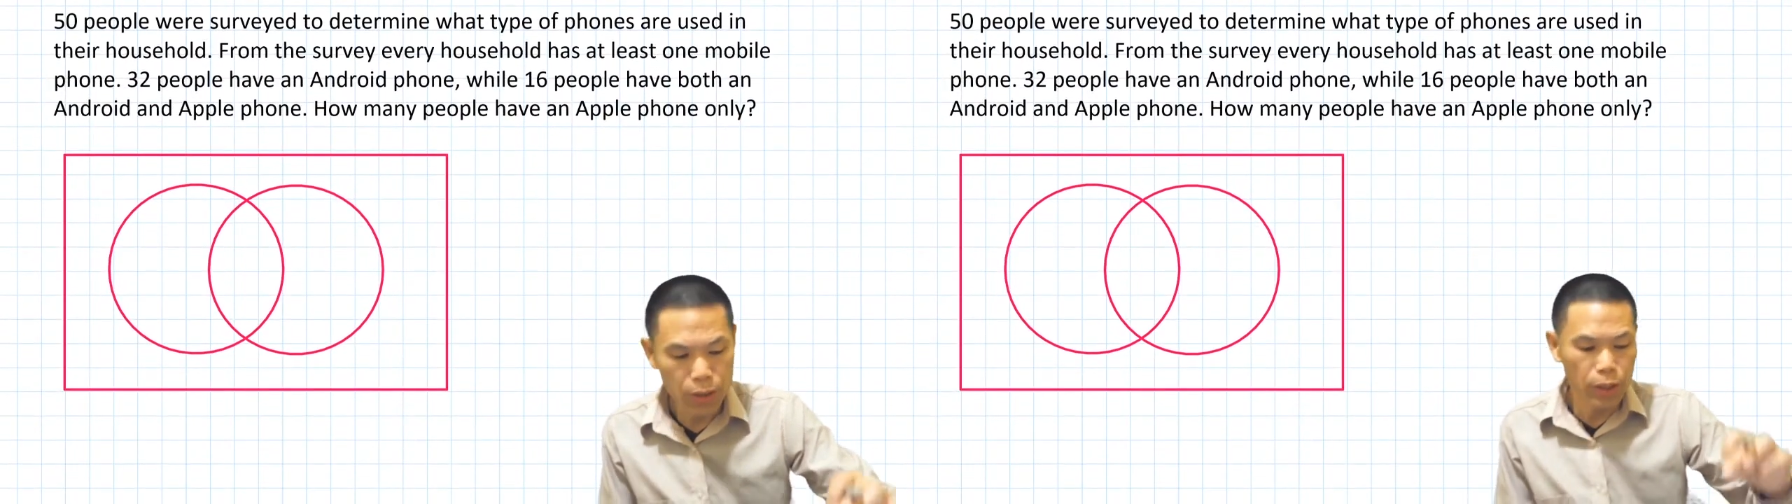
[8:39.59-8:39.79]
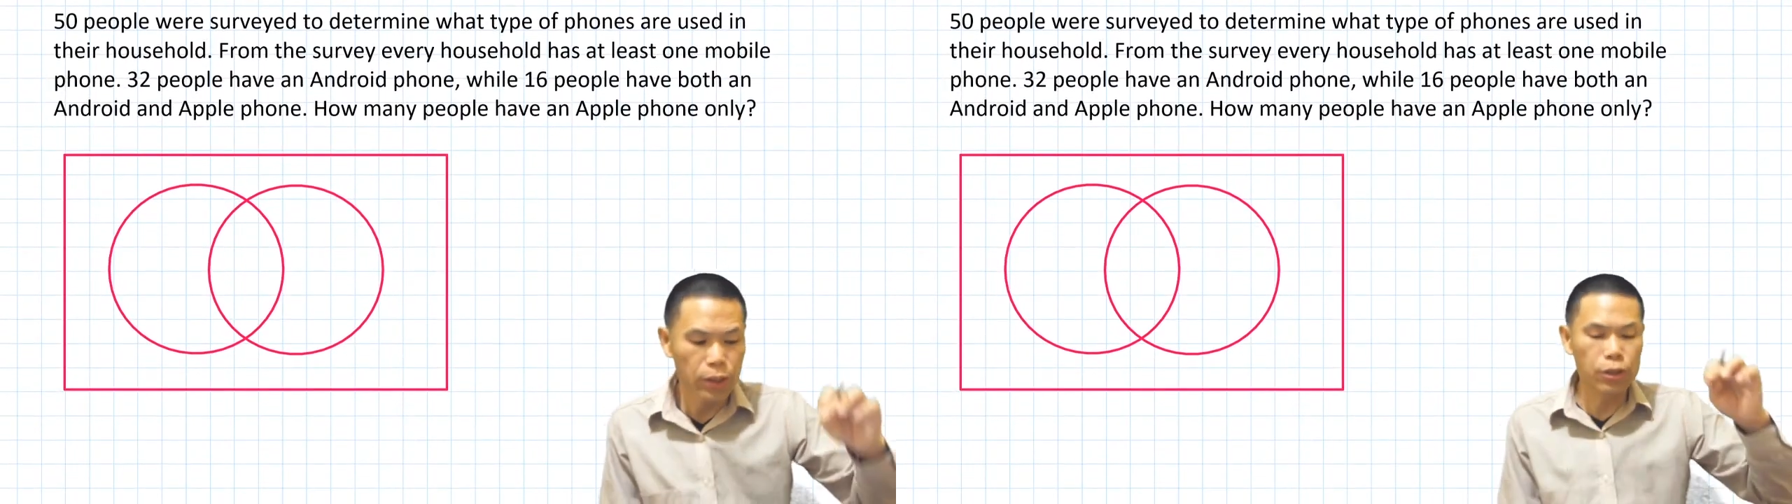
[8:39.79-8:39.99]

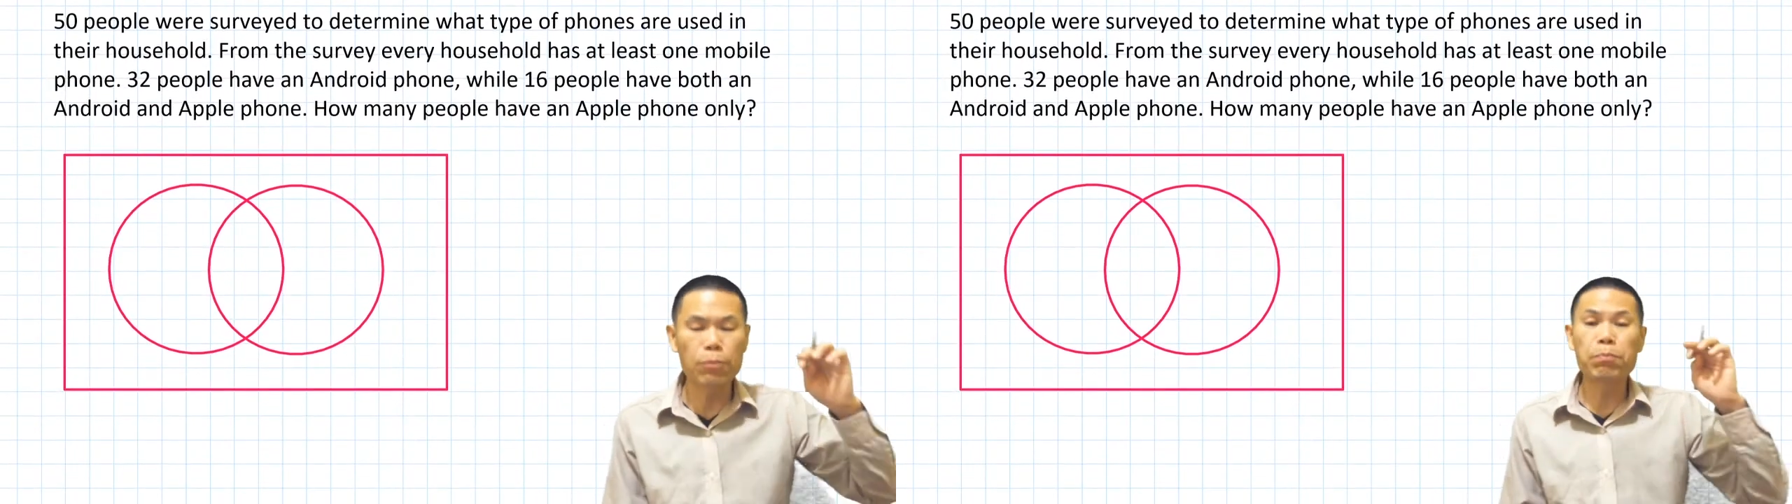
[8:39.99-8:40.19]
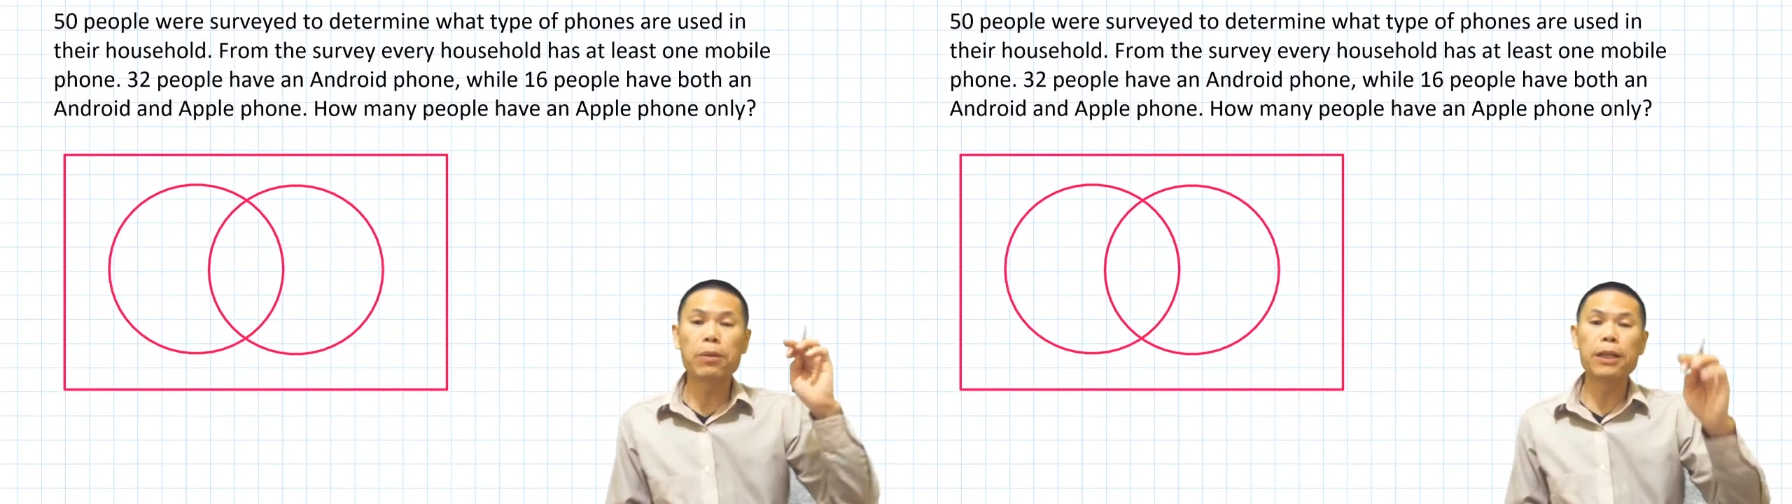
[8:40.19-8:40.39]
So
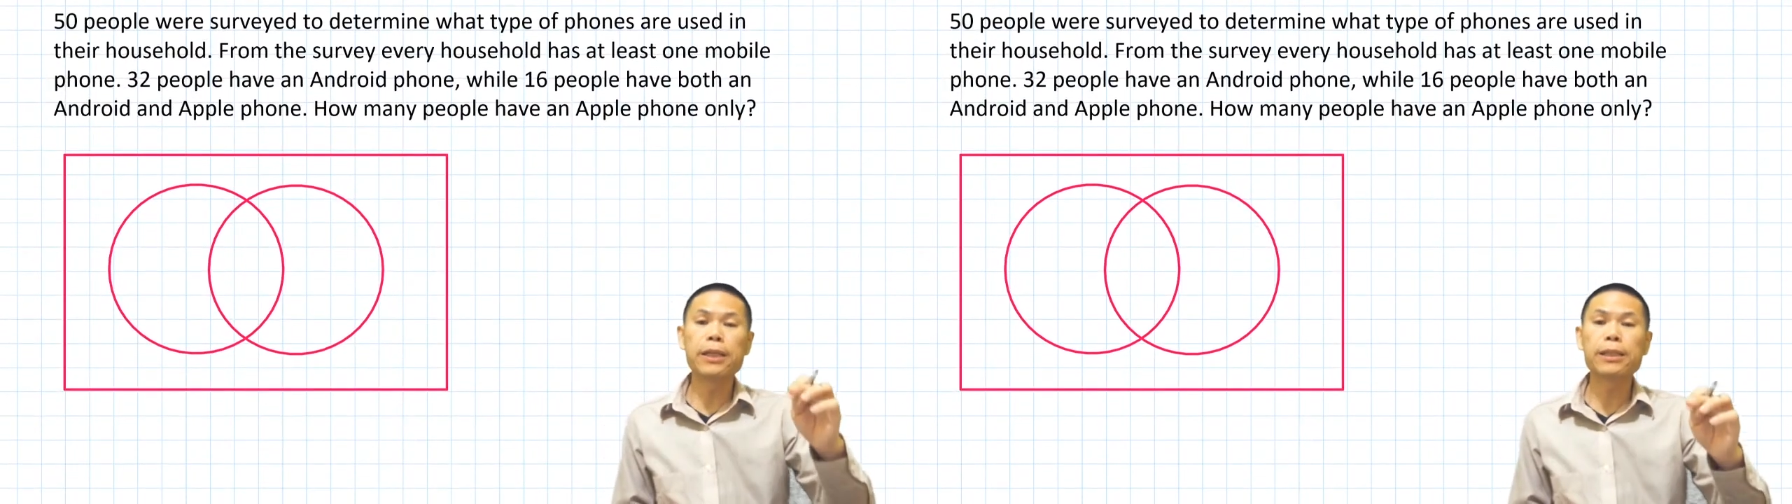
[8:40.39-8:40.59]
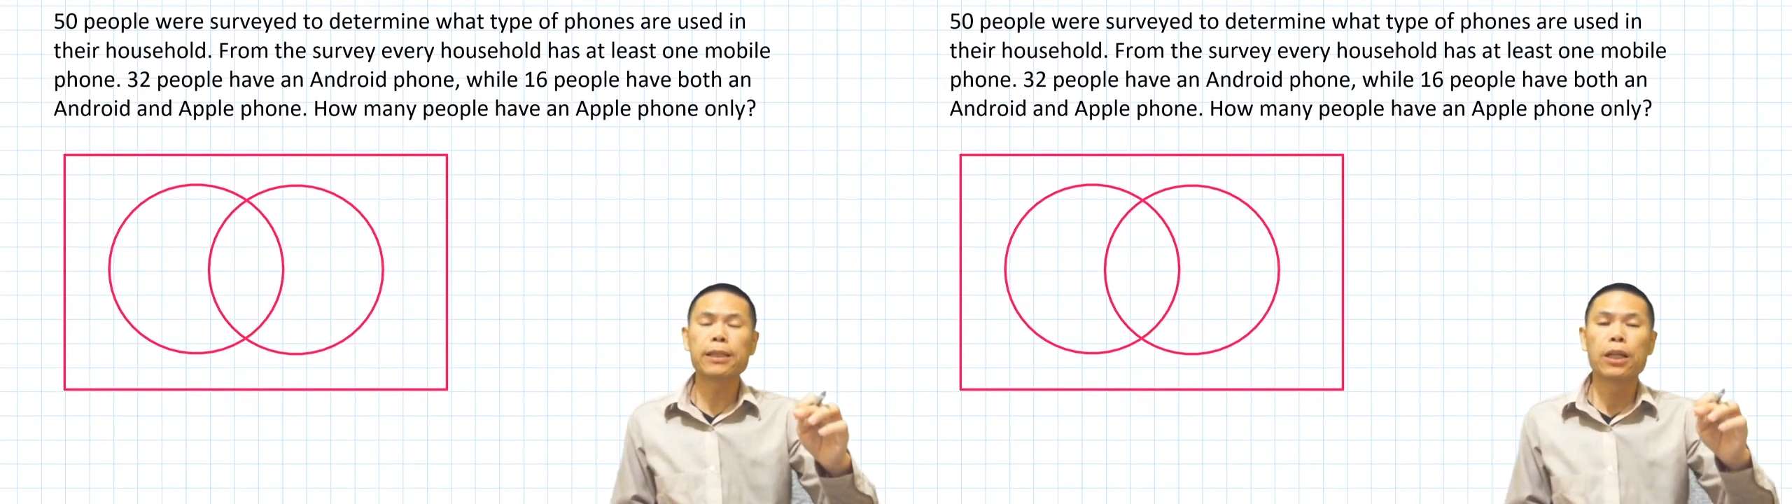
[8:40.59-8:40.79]

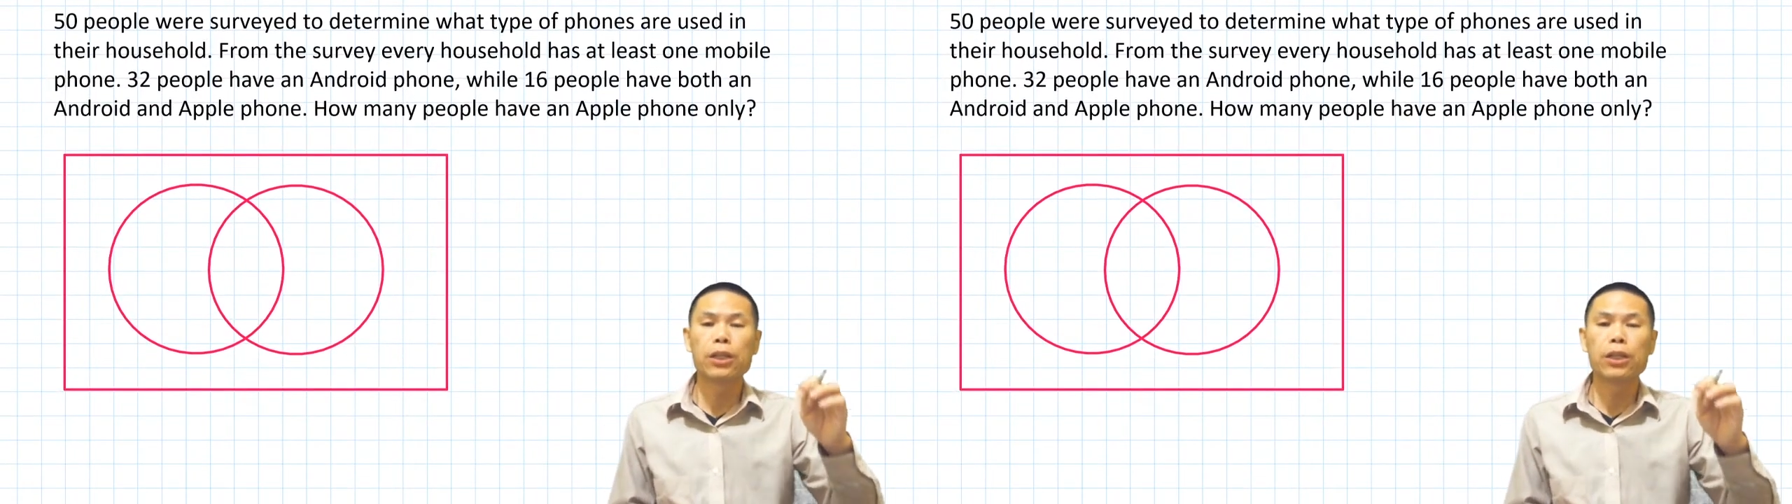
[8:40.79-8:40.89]
please